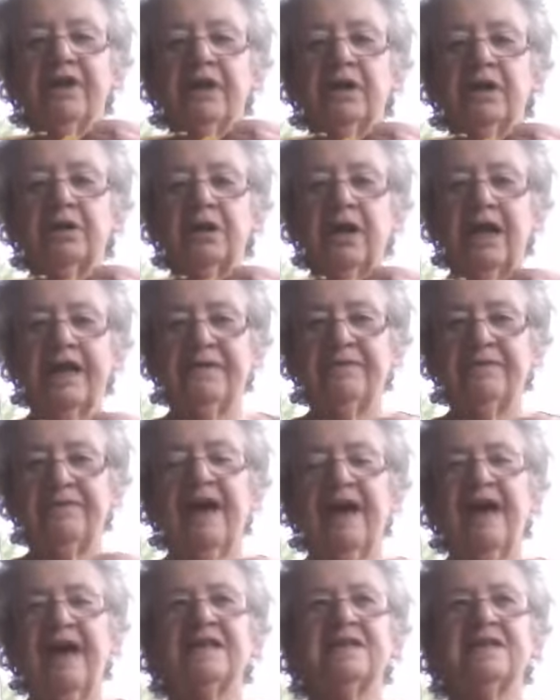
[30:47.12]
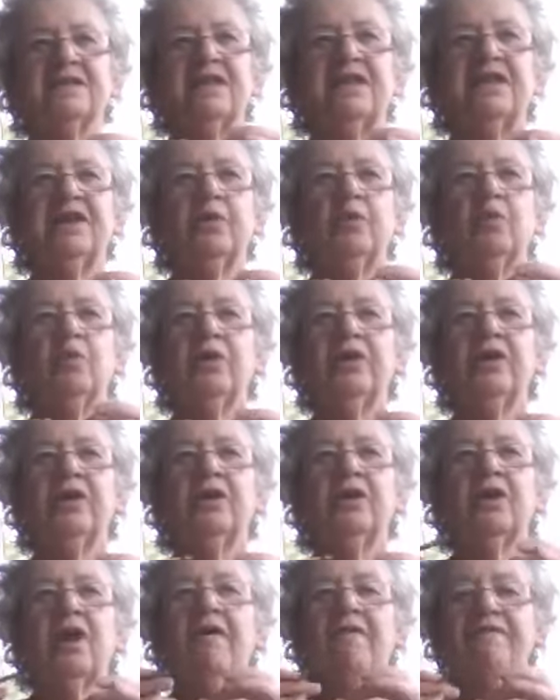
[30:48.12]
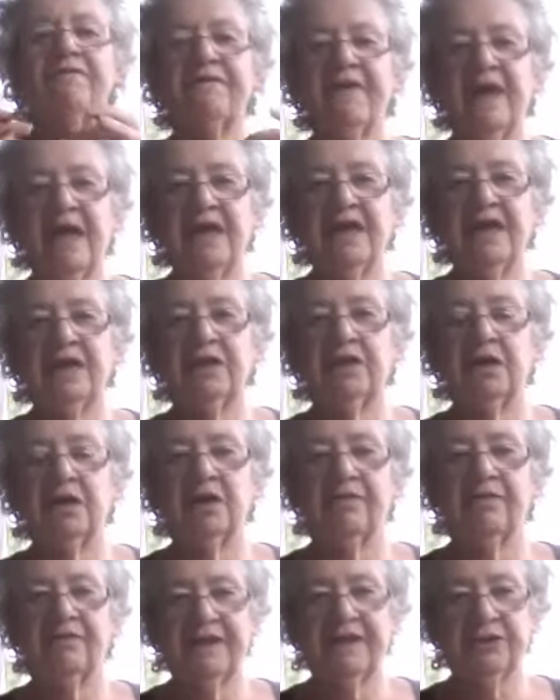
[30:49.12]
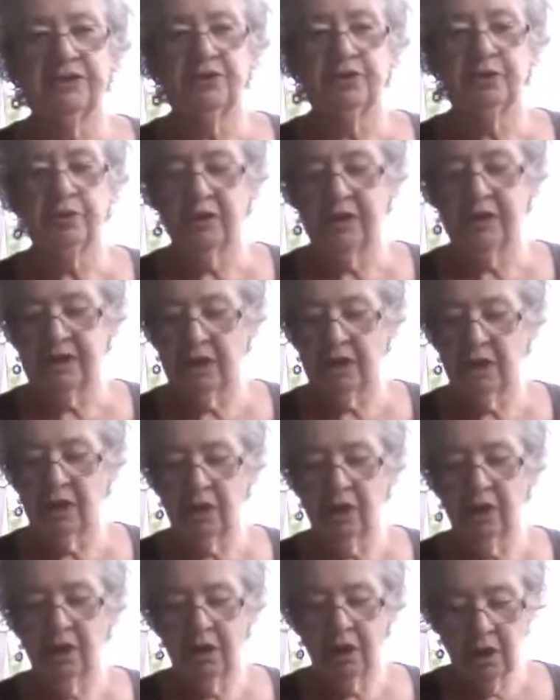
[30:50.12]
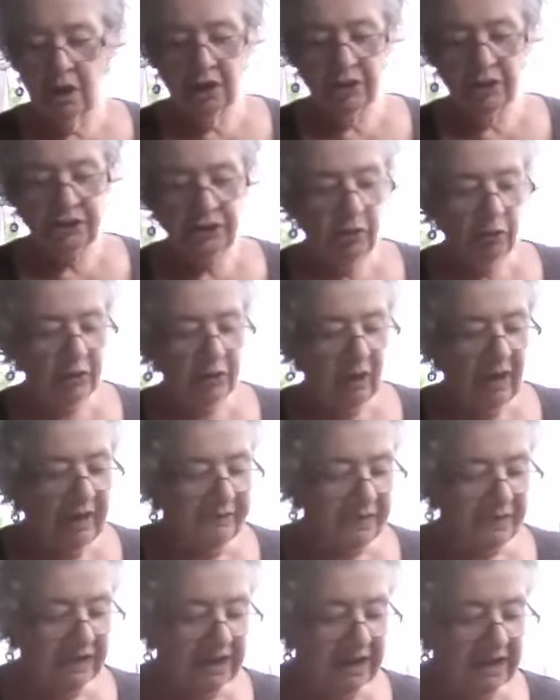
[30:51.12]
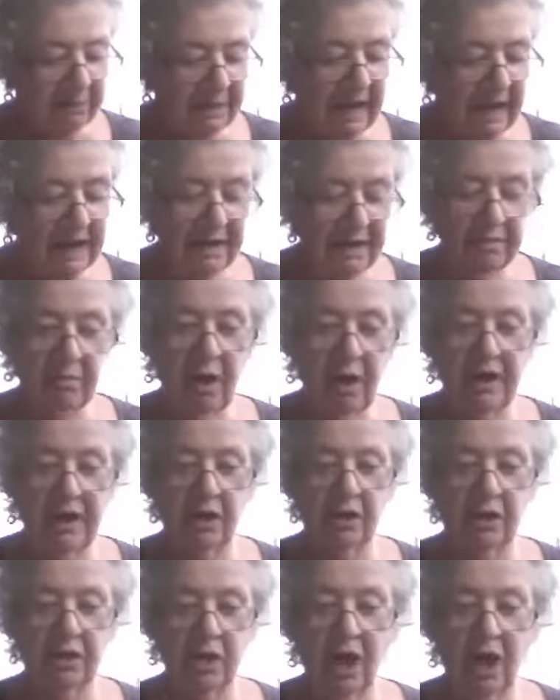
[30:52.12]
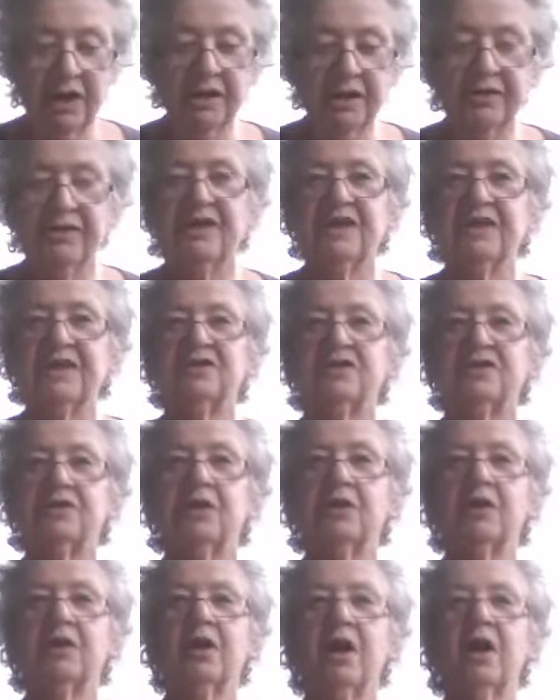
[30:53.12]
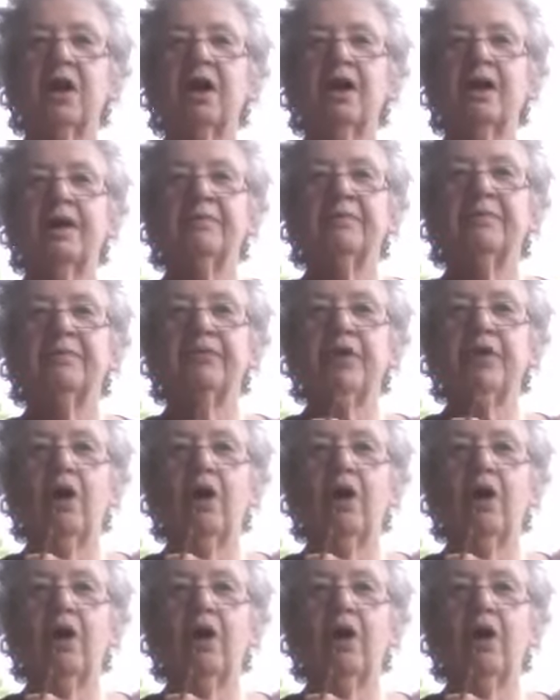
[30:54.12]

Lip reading: light fast, that it will fade eventually. So you have to keep that in mind. A lot of these will